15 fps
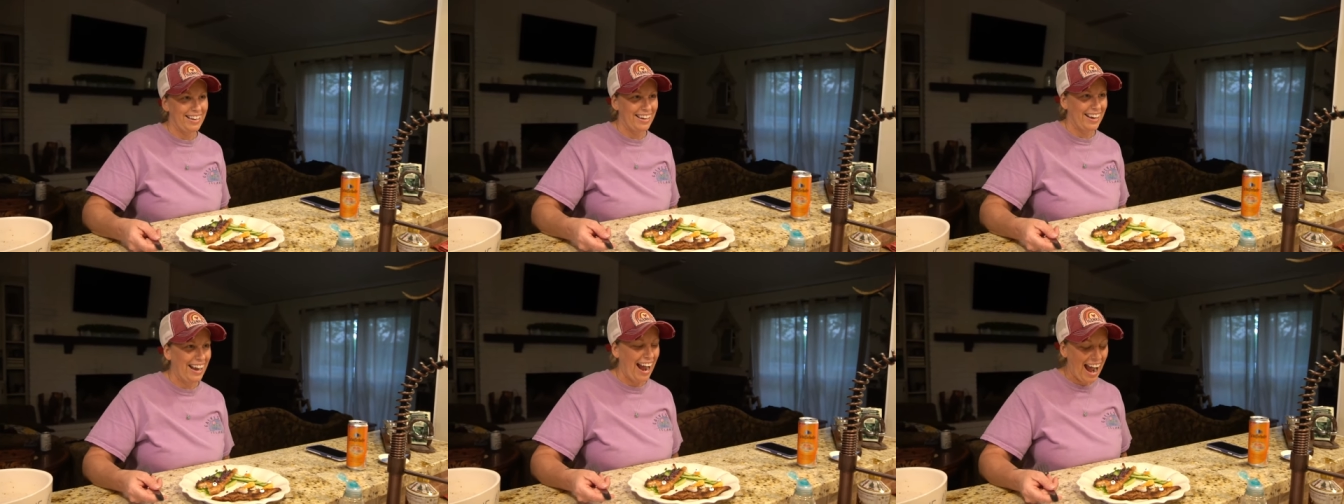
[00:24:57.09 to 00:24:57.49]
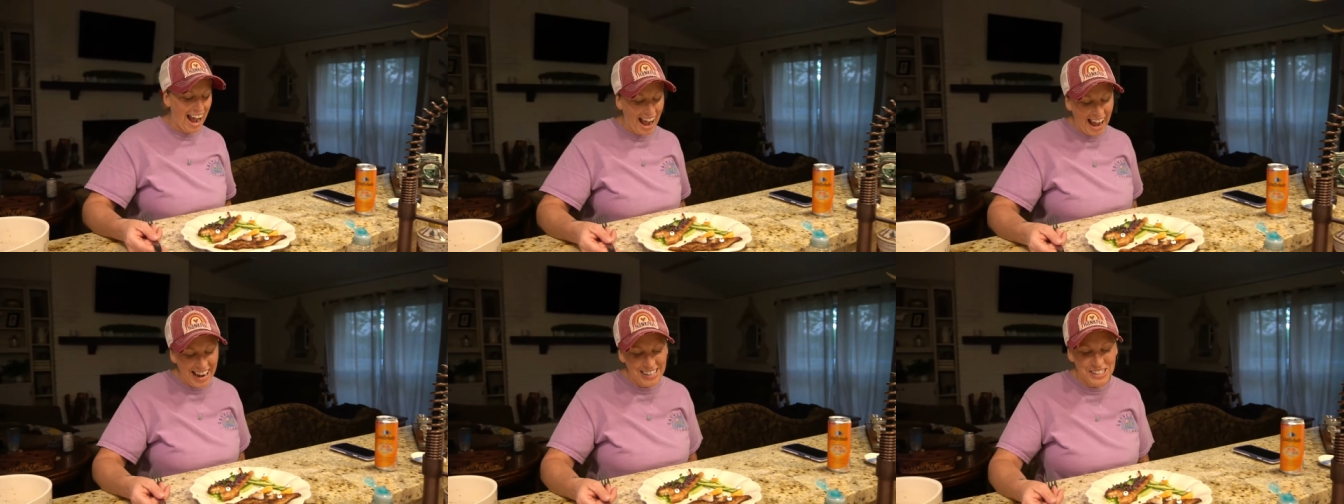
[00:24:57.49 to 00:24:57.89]
Thank you.
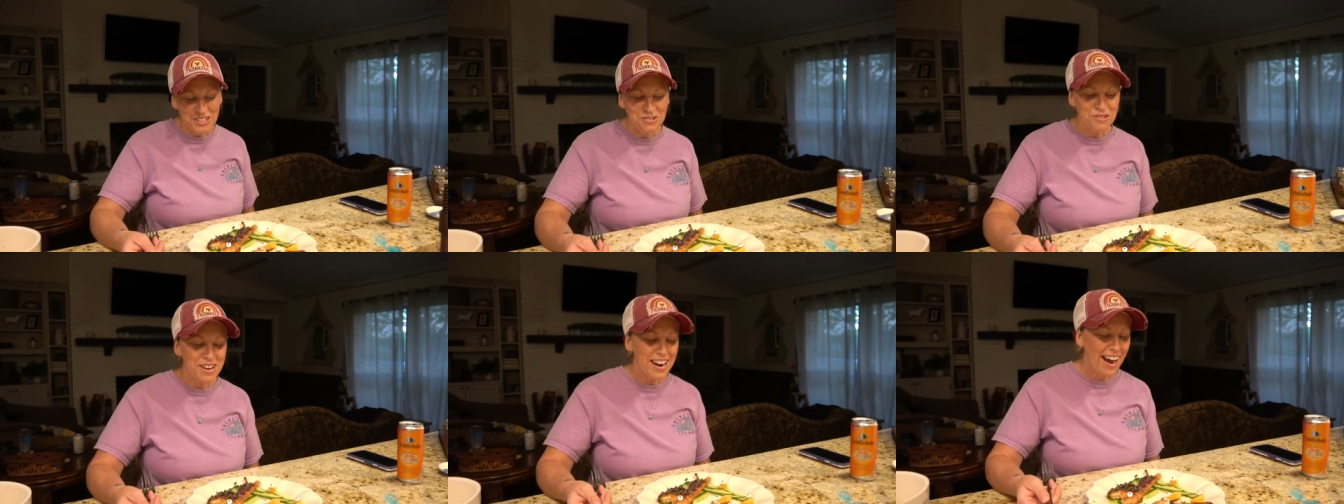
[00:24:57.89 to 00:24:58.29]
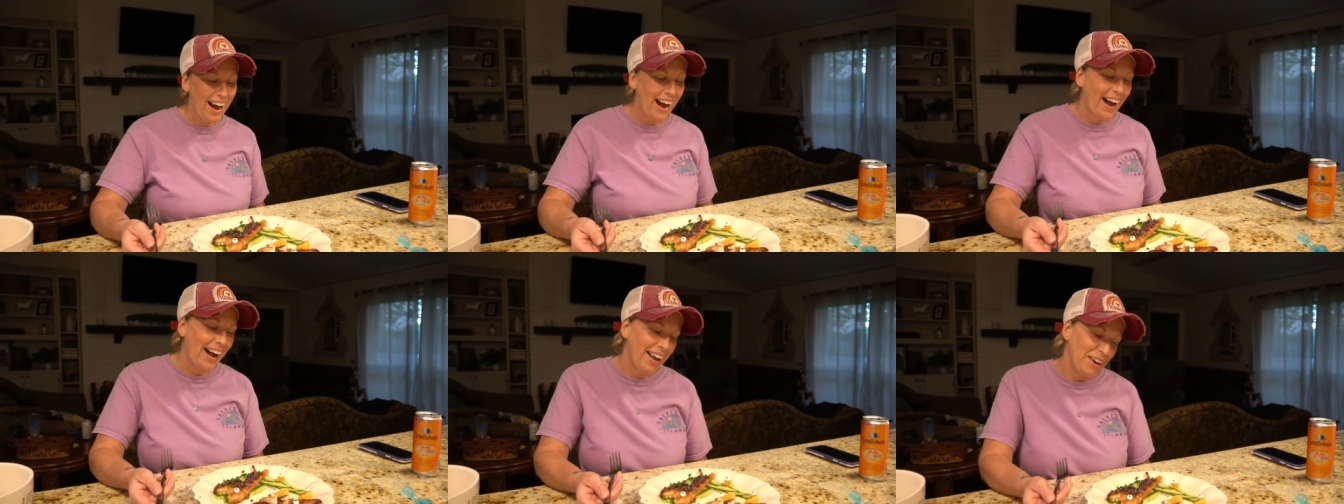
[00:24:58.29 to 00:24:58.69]
I do
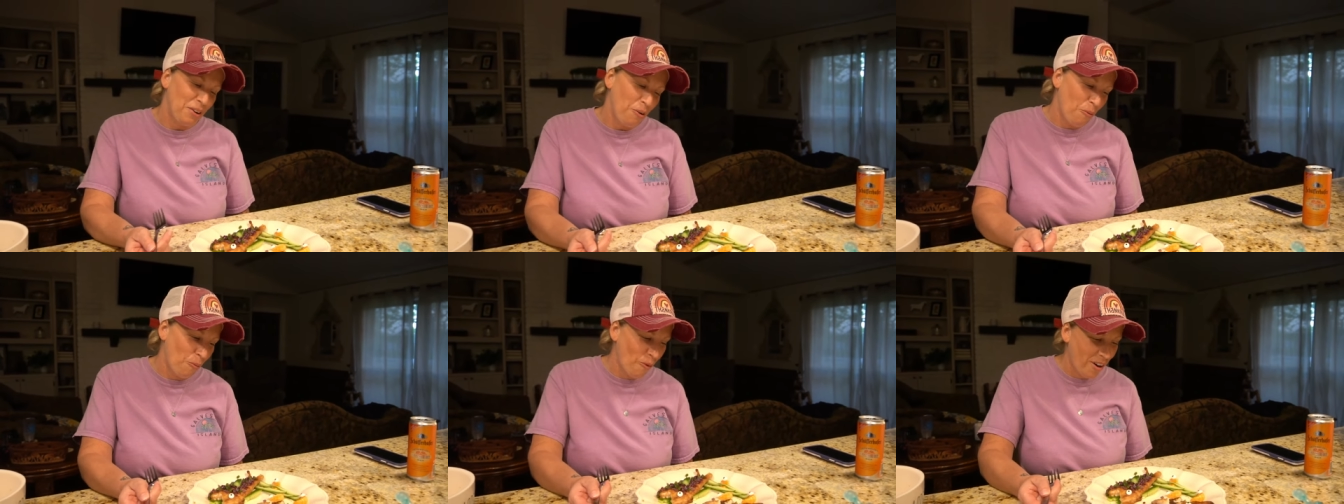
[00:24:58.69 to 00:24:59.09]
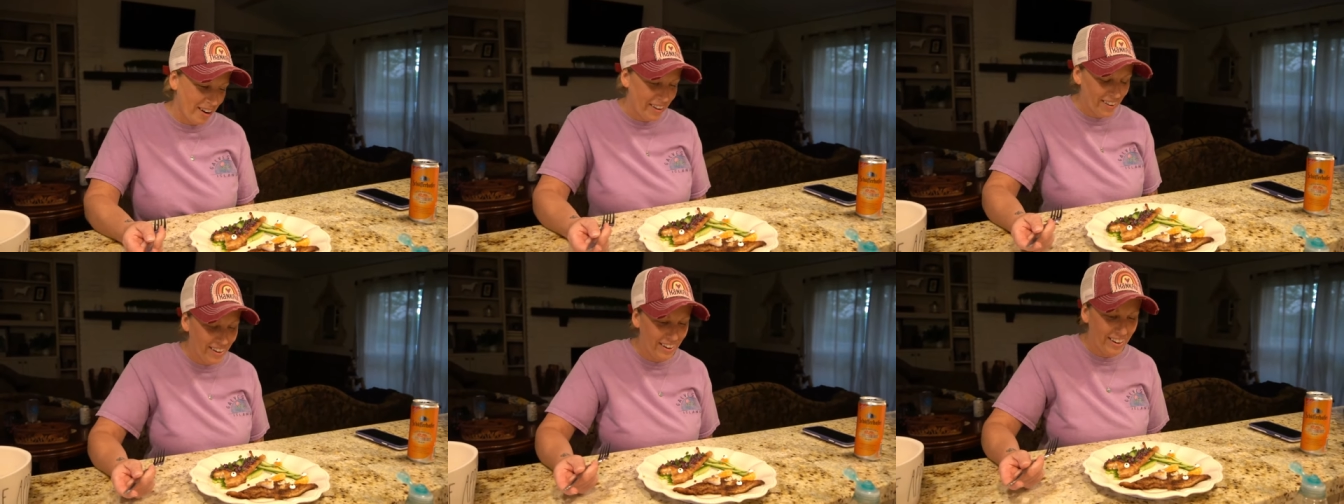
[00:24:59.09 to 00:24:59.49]
not want
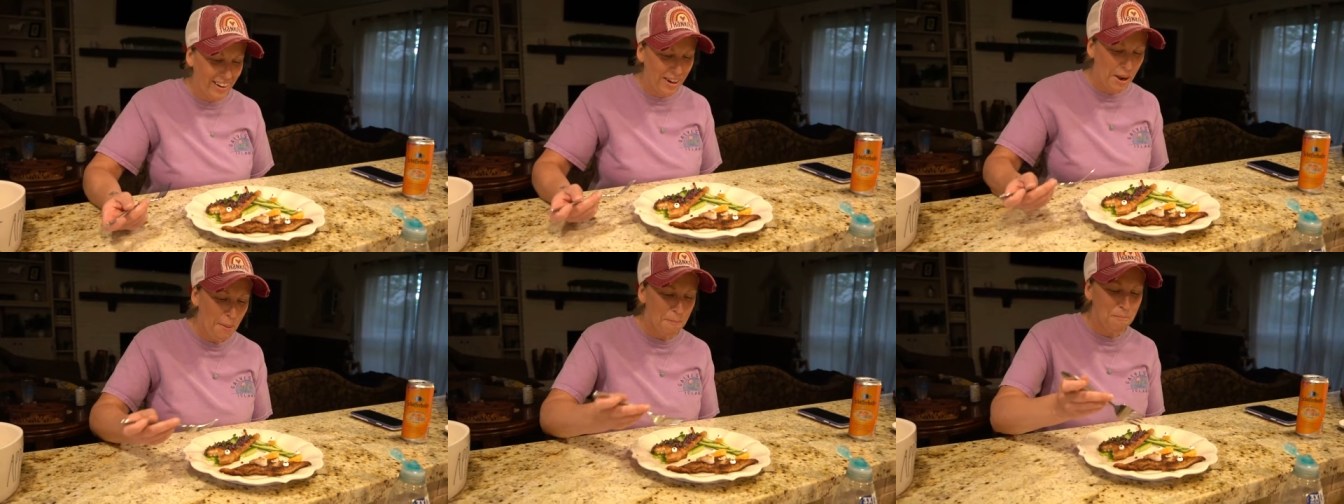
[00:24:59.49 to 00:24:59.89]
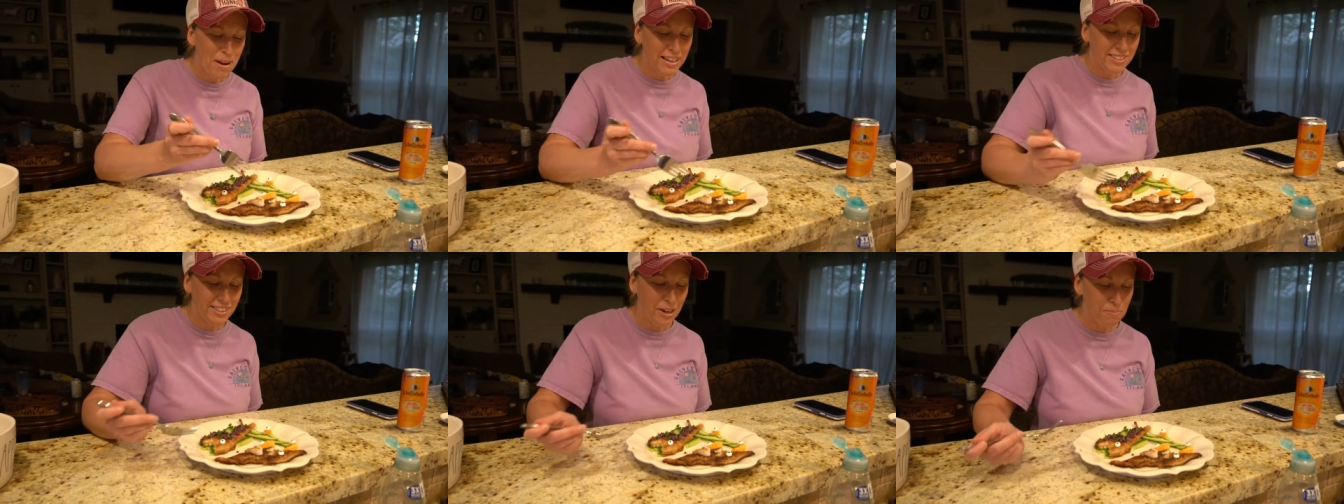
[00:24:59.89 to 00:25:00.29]
to
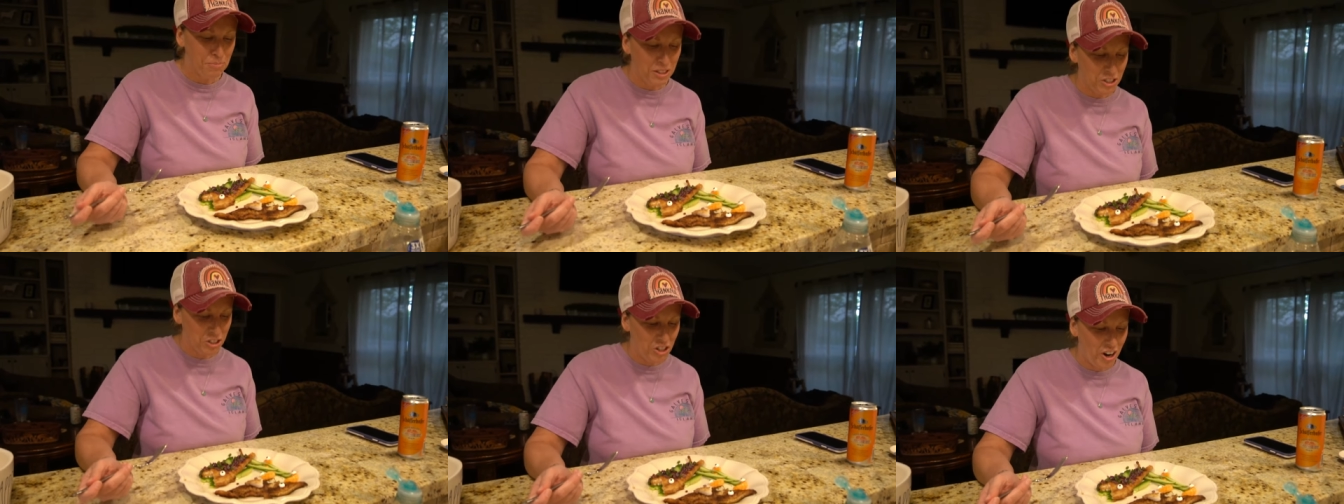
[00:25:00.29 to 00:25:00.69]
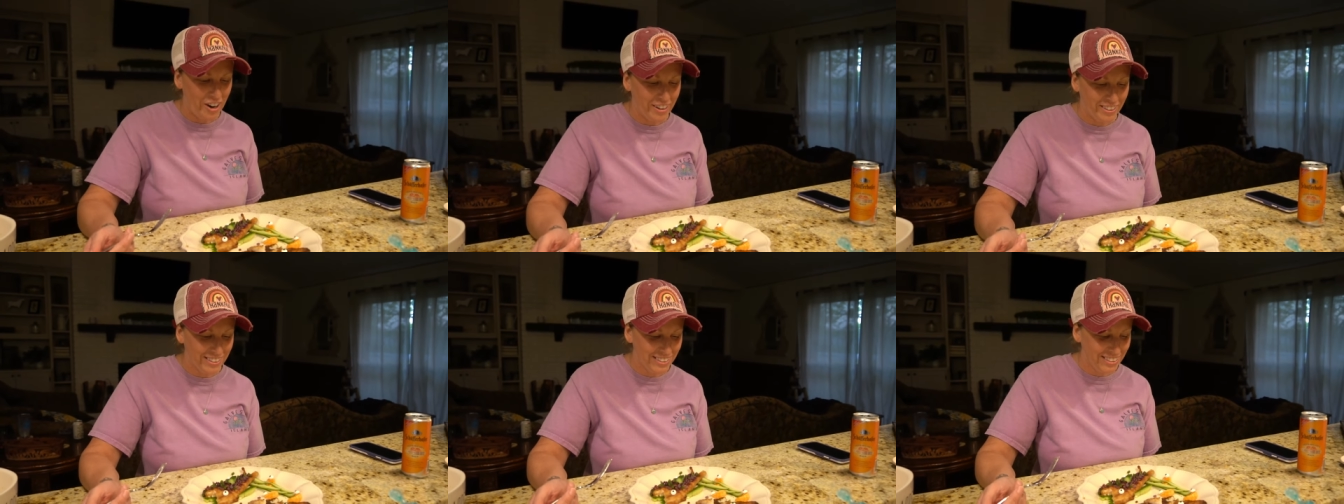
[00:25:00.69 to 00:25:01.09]
mess up the
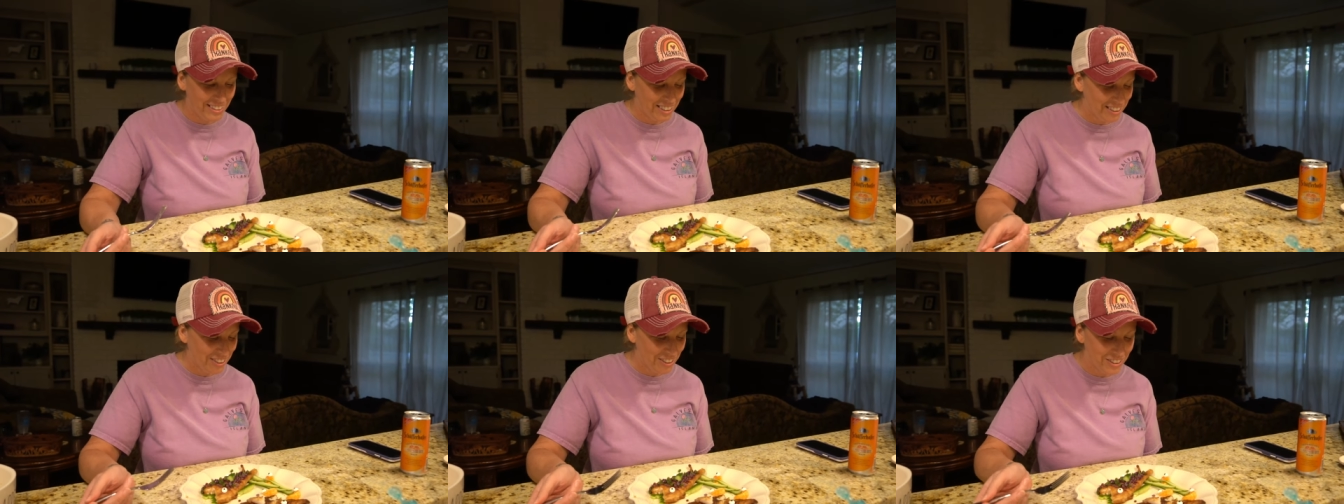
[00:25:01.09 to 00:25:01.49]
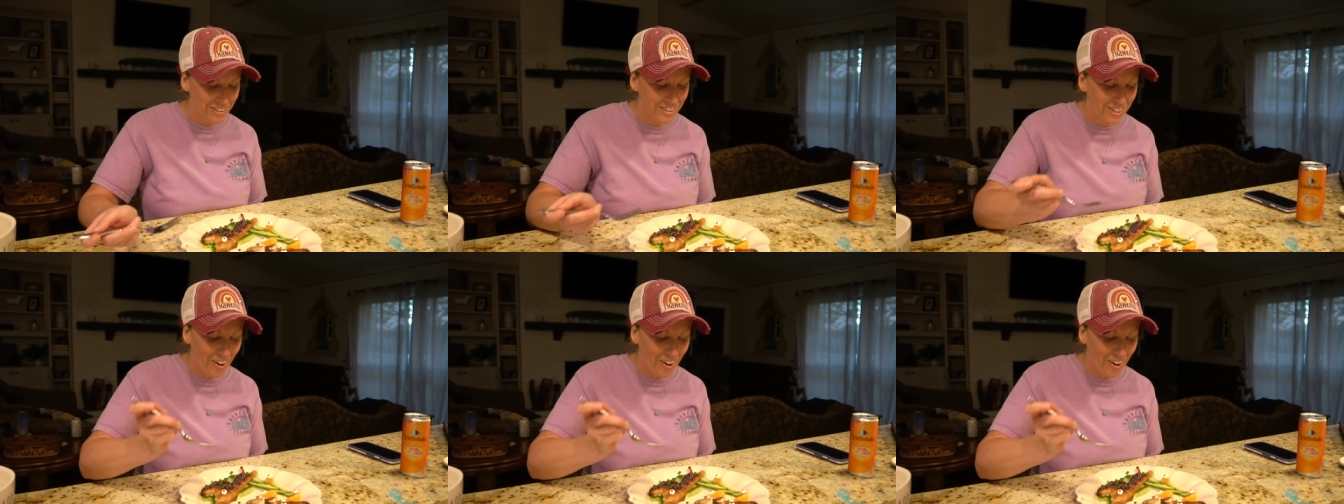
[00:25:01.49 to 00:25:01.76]
sharks. This looks